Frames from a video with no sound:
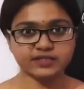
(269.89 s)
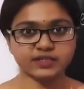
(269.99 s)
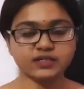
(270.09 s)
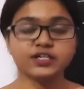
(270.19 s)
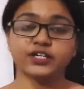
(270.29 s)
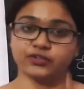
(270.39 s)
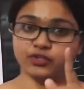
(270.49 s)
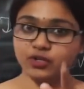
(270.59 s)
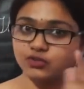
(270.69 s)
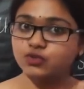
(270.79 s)
there. You
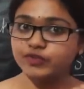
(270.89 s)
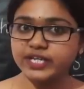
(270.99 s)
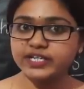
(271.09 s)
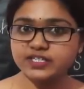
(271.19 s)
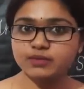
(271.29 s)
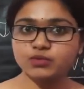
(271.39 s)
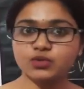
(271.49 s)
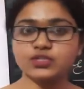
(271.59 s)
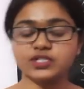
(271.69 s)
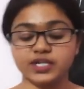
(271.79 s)
are also wearing some
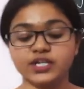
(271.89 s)
clothes.